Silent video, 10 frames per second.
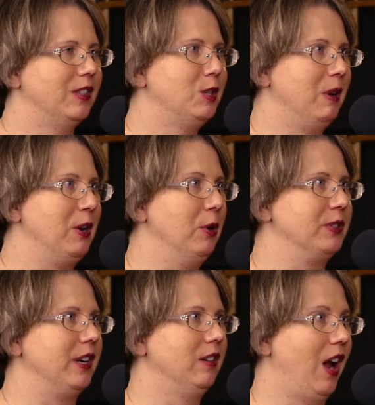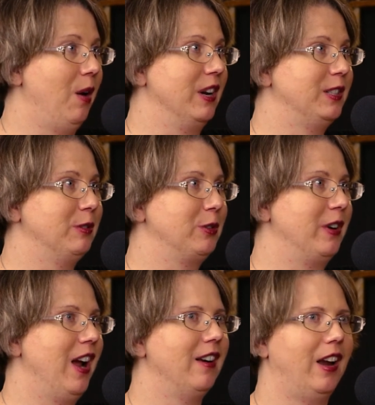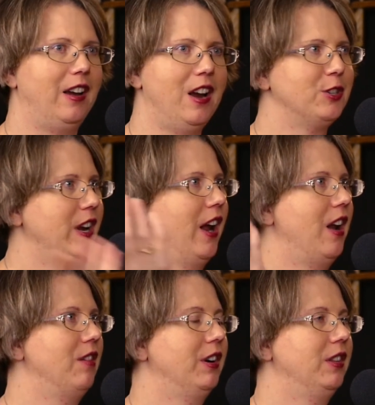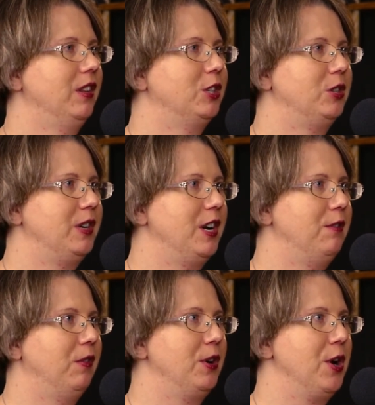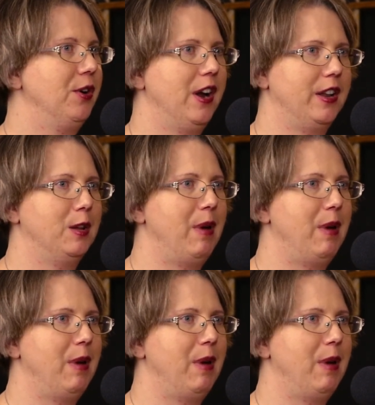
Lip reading: To be nosy. I want to see what's going on. And she had everything that she needed for yoga in the